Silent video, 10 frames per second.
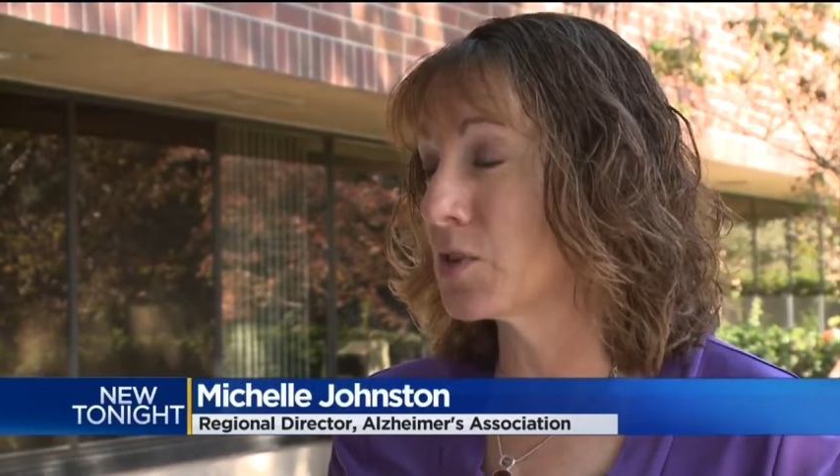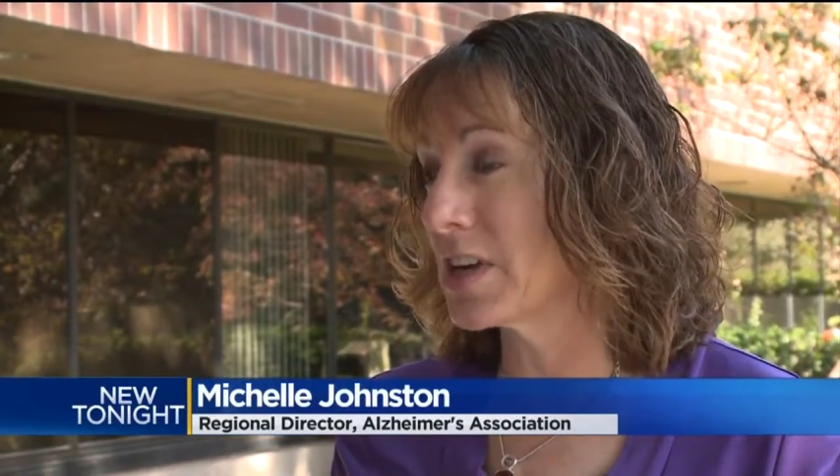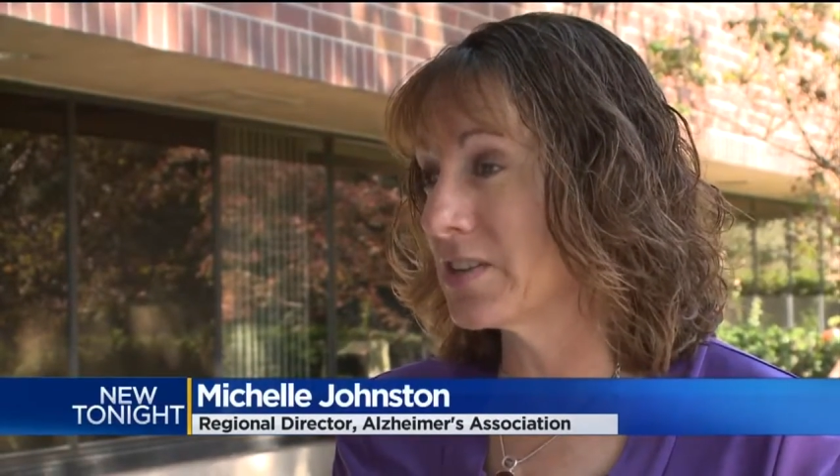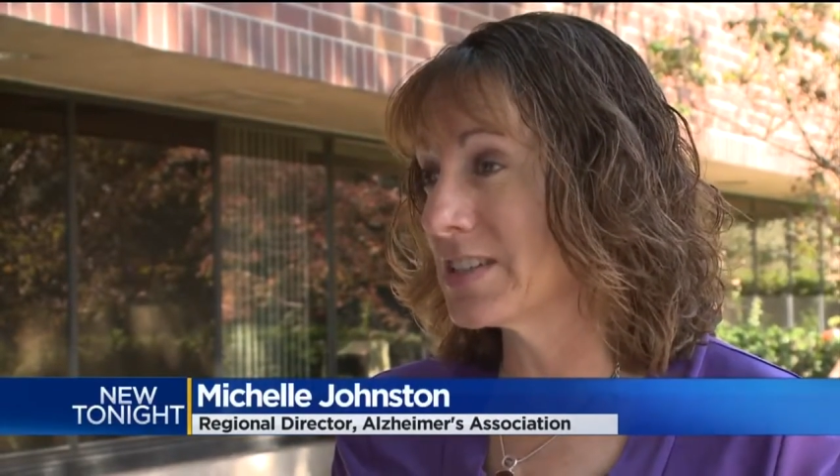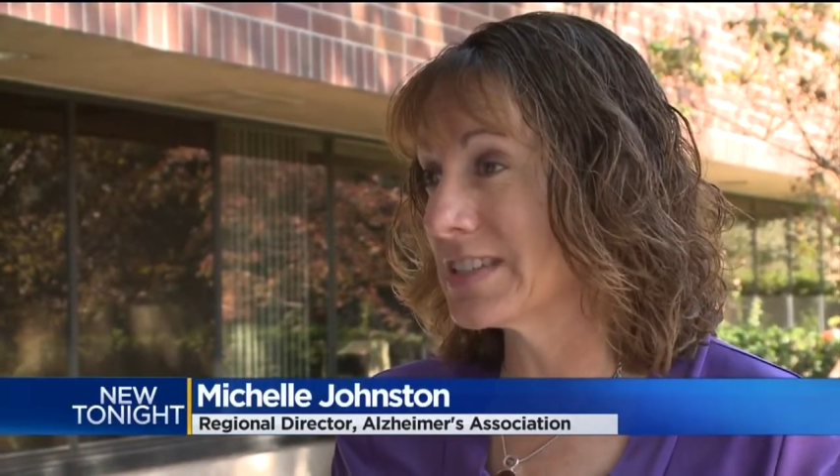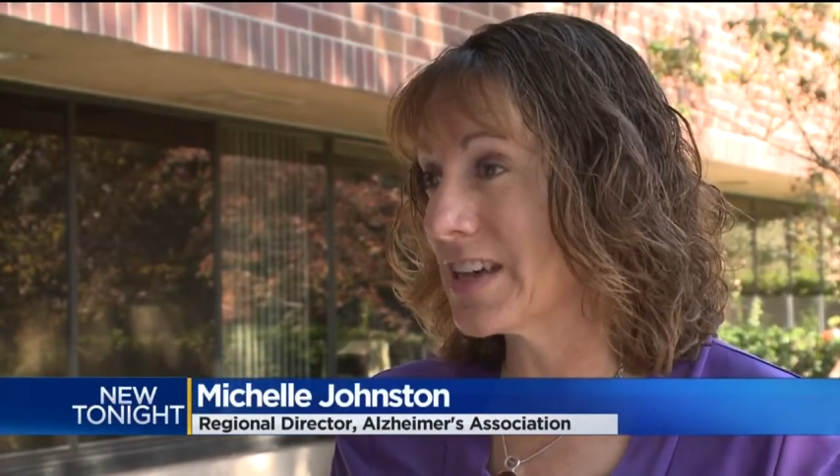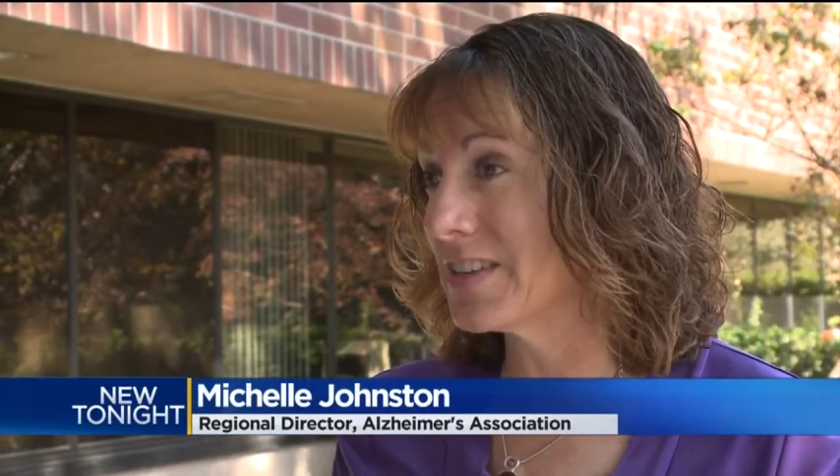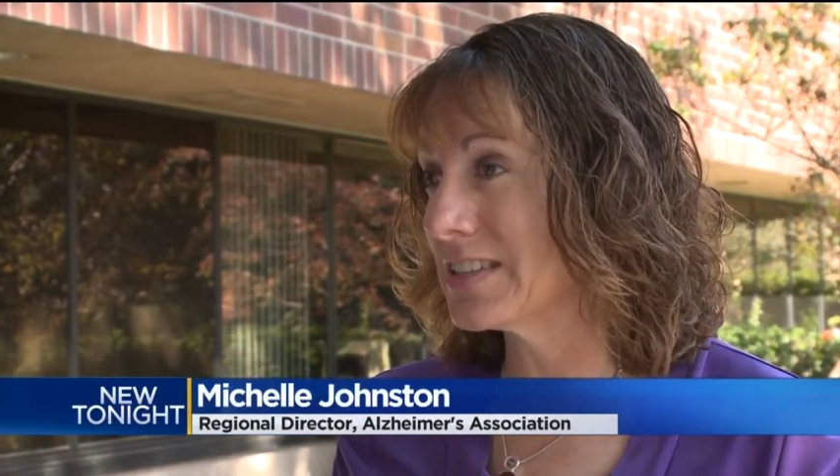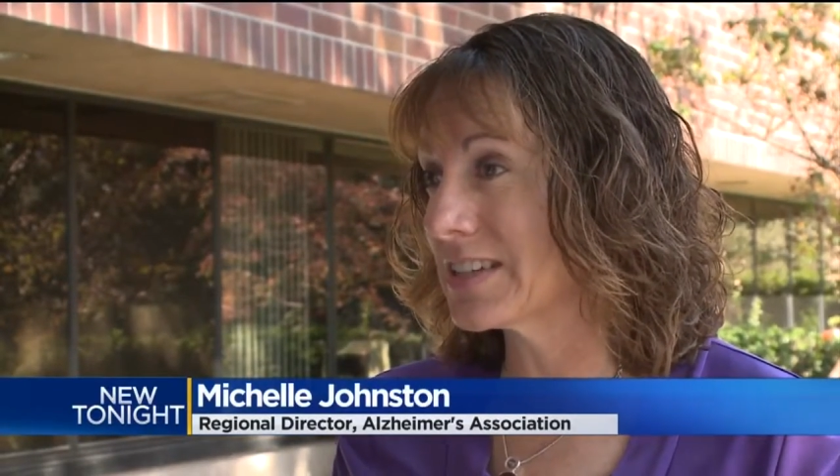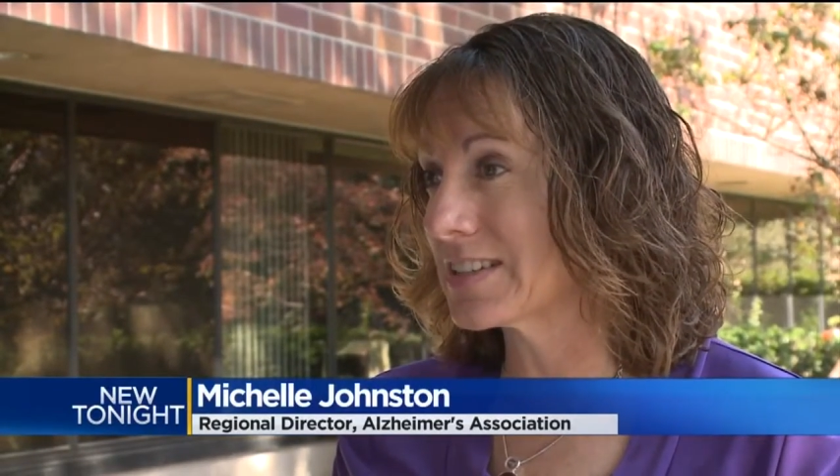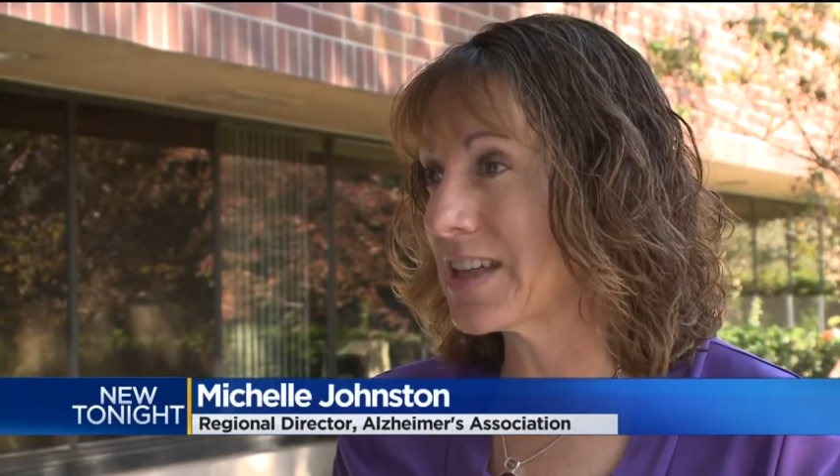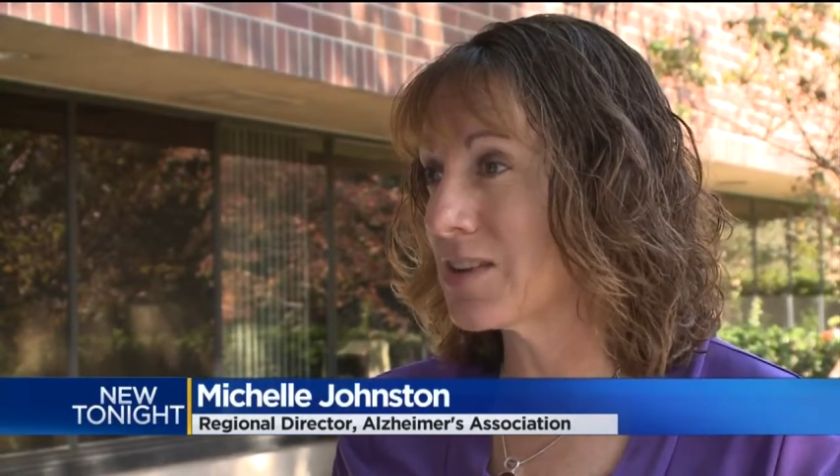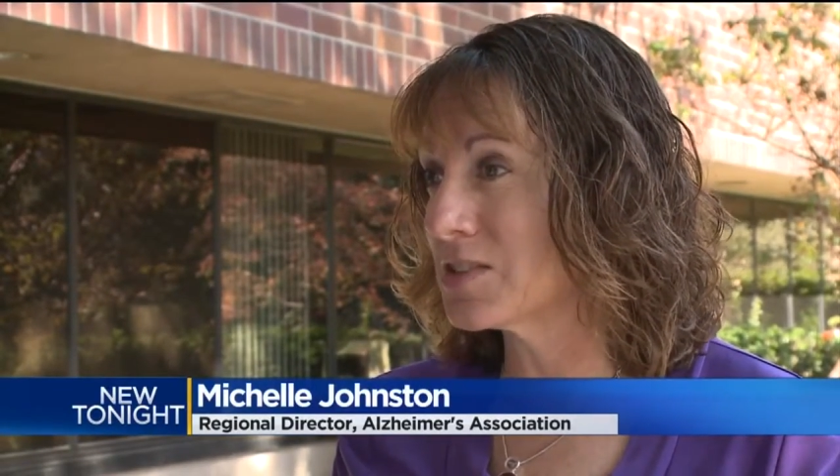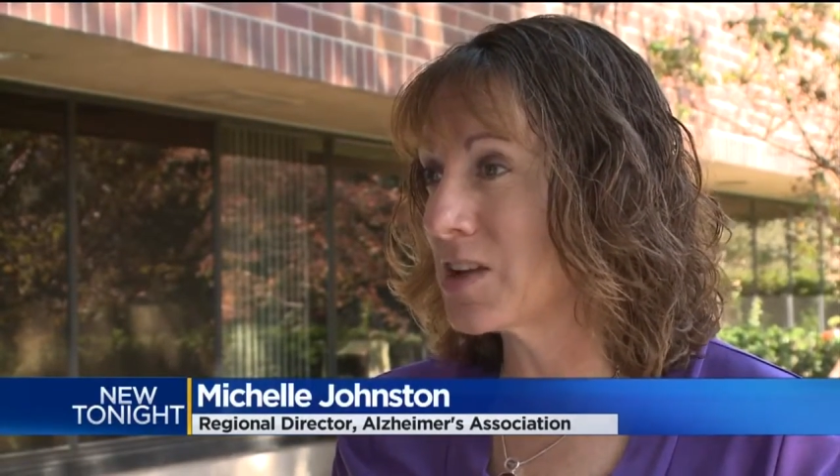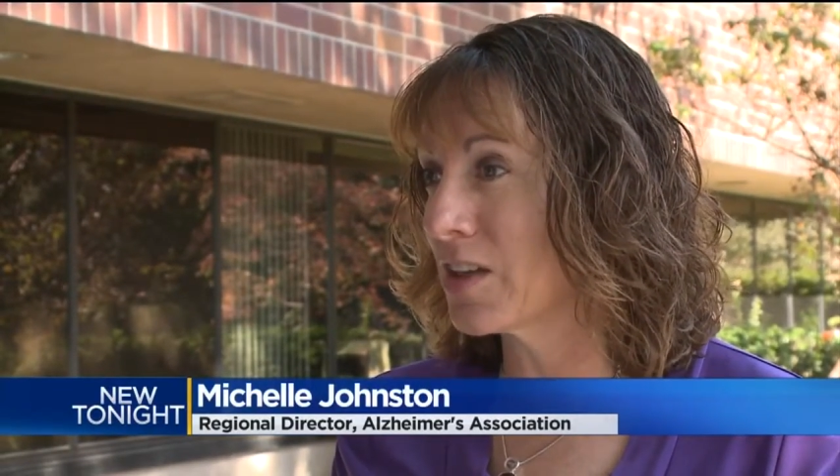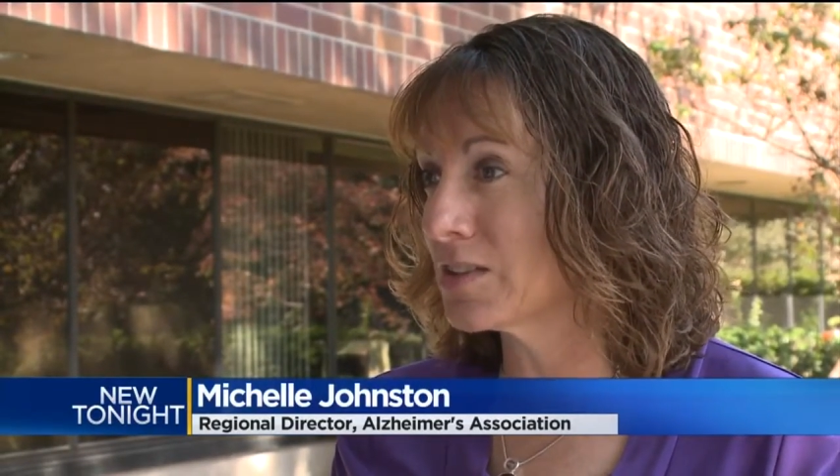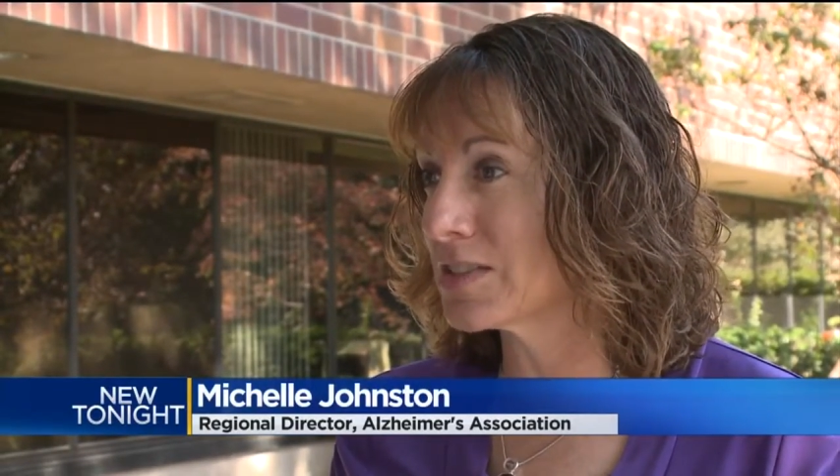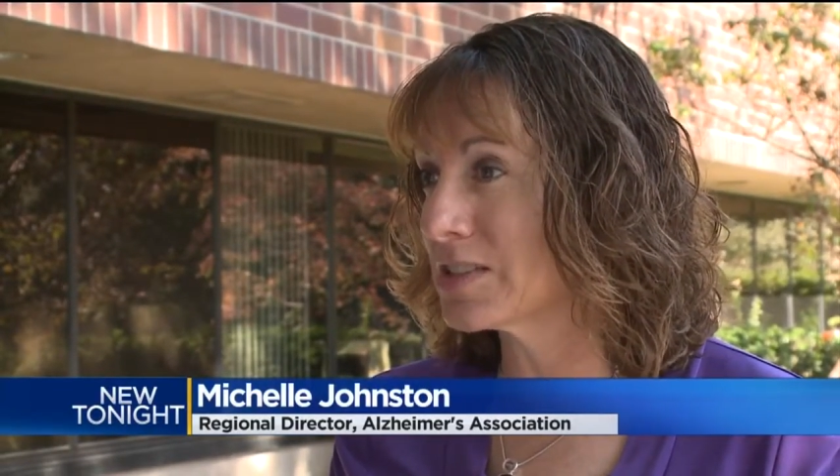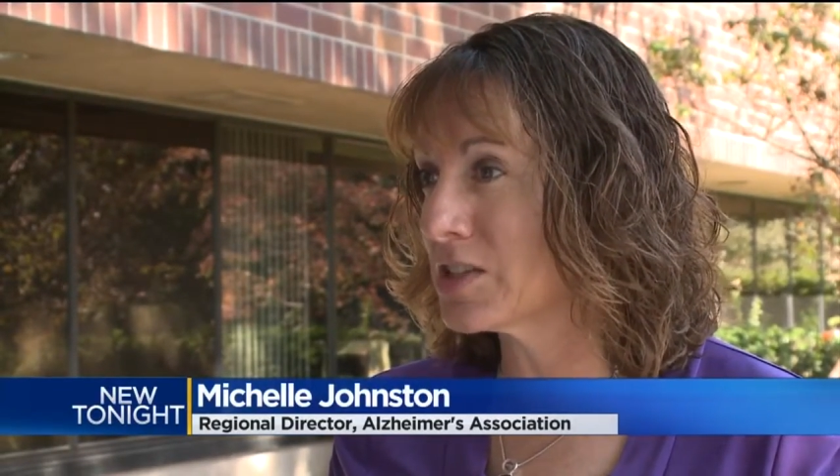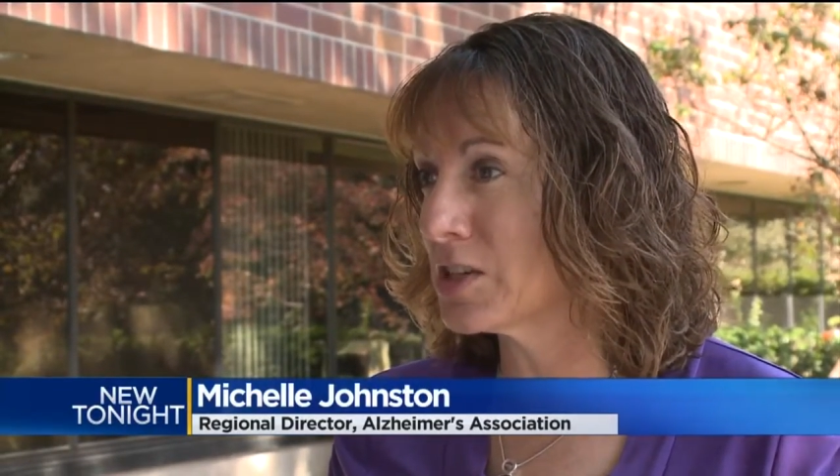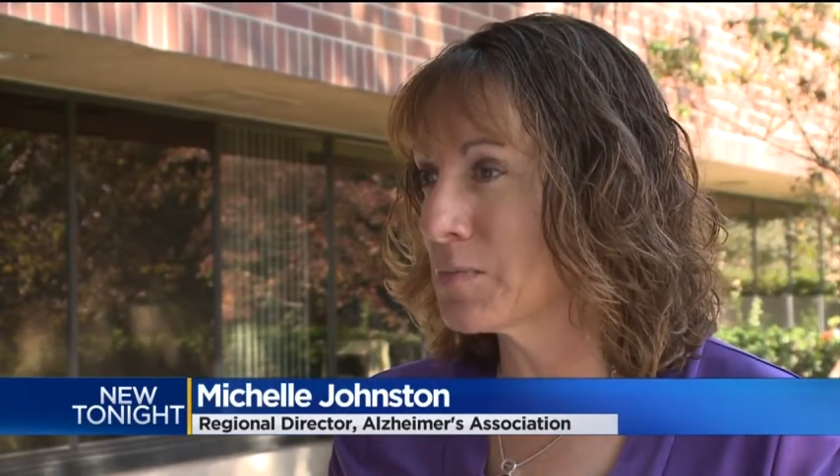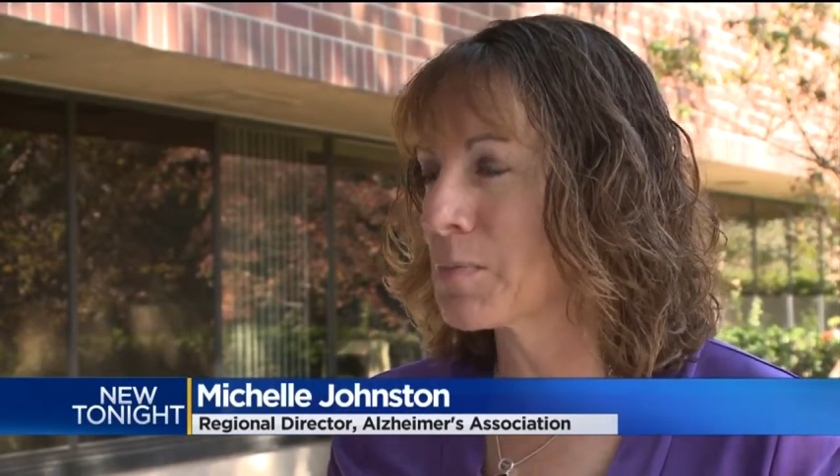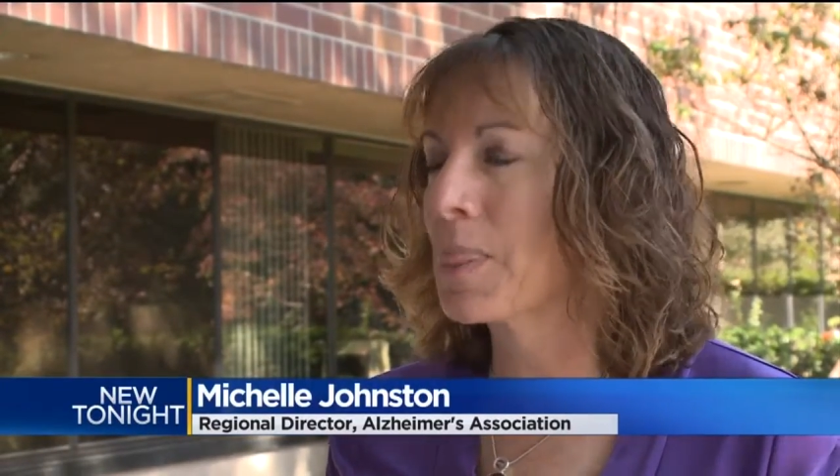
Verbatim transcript: $476,000 this year.